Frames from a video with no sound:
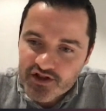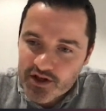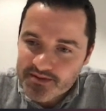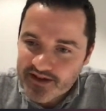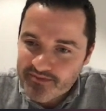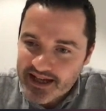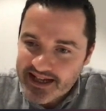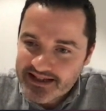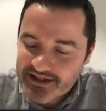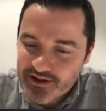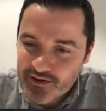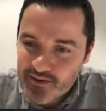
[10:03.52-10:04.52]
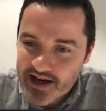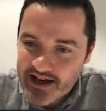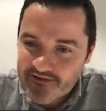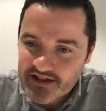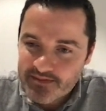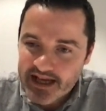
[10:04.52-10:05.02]
of jobs I've been into where
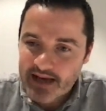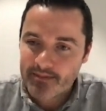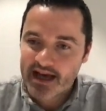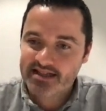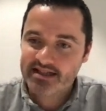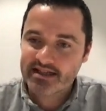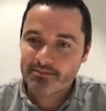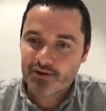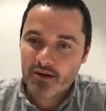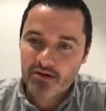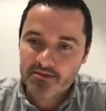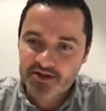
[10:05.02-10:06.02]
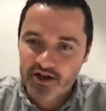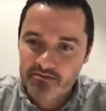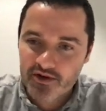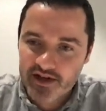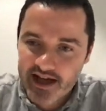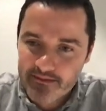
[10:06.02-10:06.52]
there's been capacity problems on a
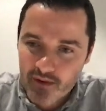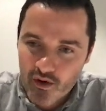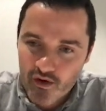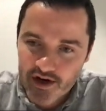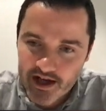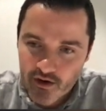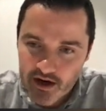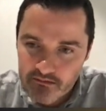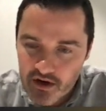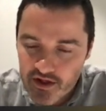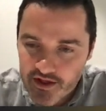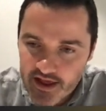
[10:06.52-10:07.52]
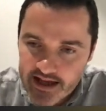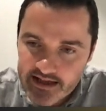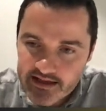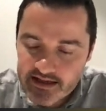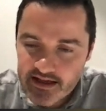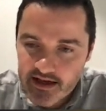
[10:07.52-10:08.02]
Monday morning or at month
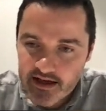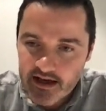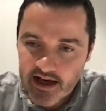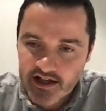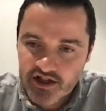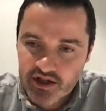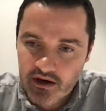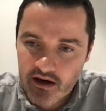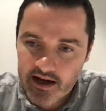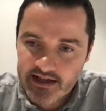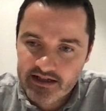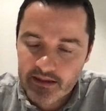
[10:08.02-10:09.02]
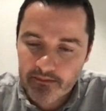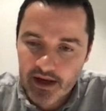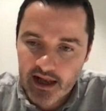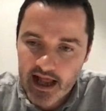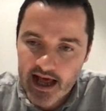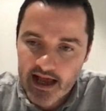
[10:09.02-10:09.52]
end, and trying to
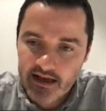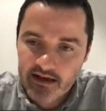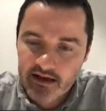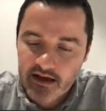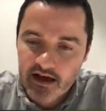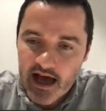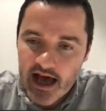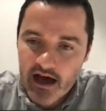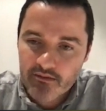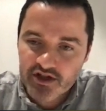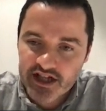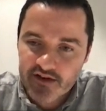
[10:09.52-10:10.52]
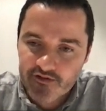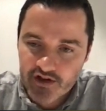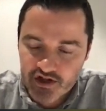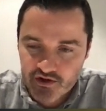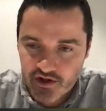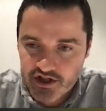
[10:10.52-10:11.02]
plan how much
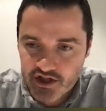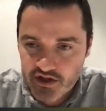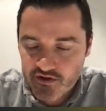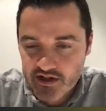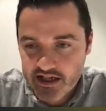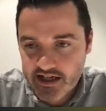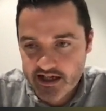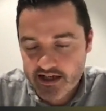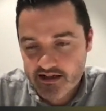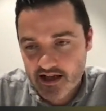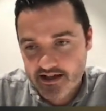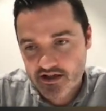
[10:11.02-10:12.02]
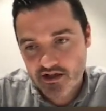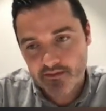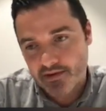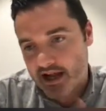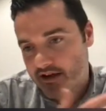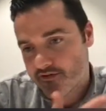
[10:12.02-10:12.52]
infrastructure you need. Like, do you
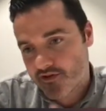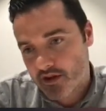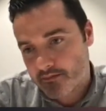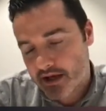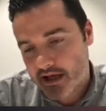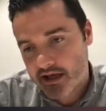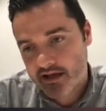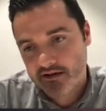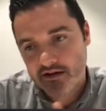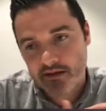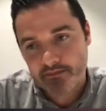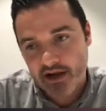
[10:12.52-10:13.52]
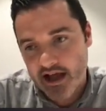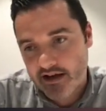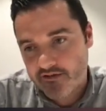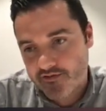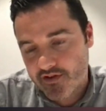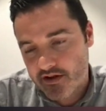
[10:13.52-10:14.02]
plan for the peak? Do you
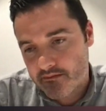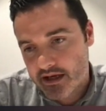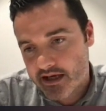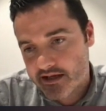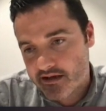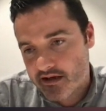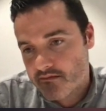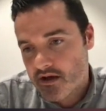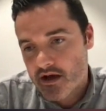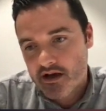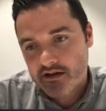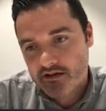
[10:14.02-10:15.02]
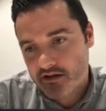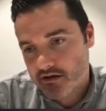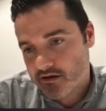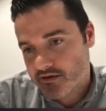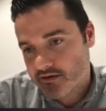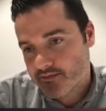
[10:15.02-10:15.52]
plan for the medium? Do
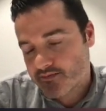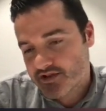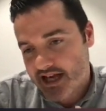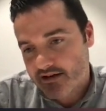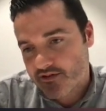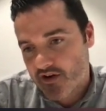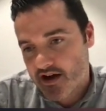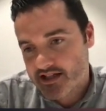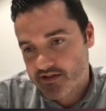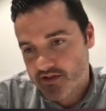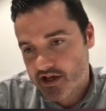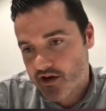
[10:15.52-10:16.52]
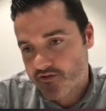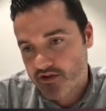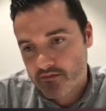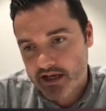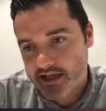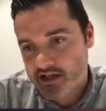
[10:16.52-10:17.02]
you sacrifice if you go for the
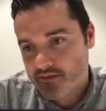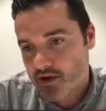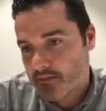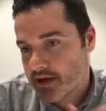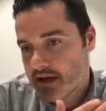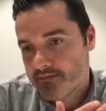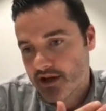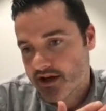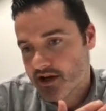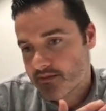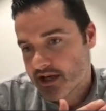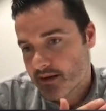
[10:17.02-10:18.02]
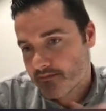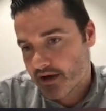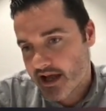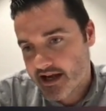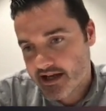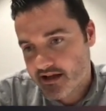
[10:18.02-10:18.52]
medium that people are going to be
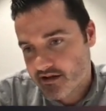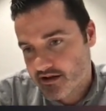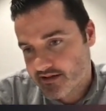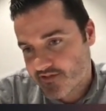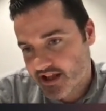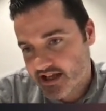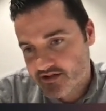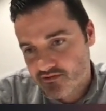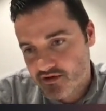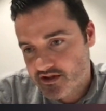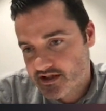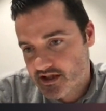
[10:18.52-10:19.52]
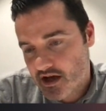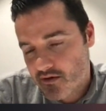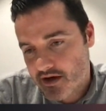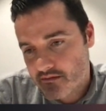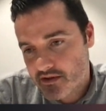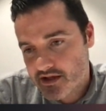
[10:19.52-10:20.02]
complaining that things run slow
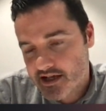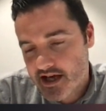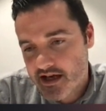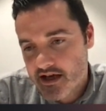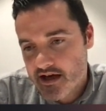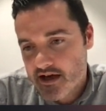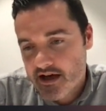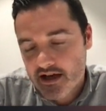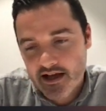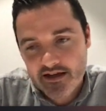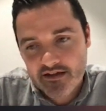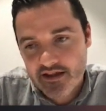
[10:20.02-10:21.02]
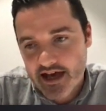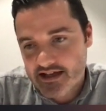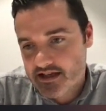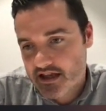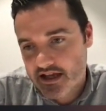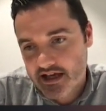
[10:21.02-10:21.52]
on a Monday? Like
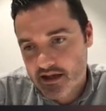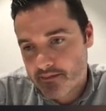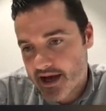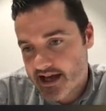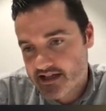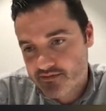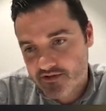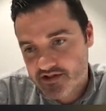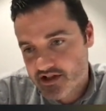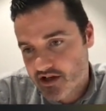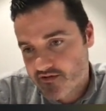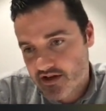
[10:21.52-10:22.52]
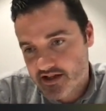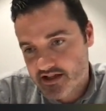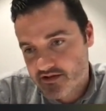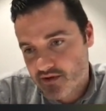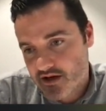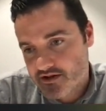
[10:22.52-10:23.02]
that's a thing of the past with serverless
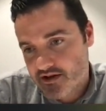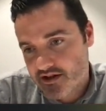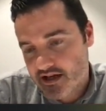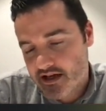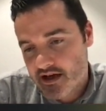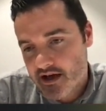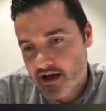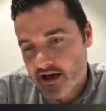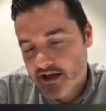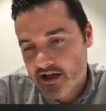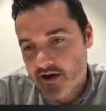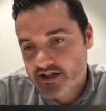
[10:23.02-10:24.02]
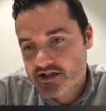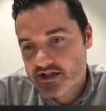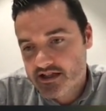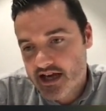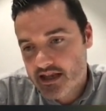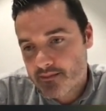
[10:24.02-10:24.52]
as well. So I think you know it
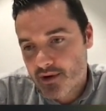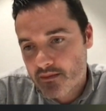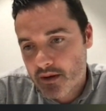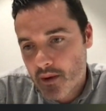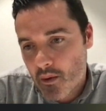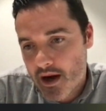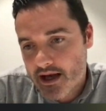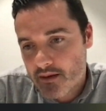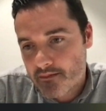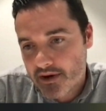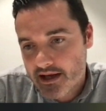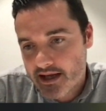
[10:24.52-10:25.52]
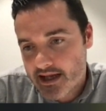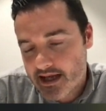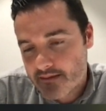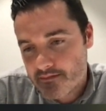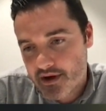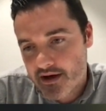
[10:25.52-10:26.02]
doesn't take the problem away
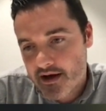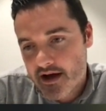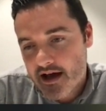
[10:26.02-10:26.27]
completely, but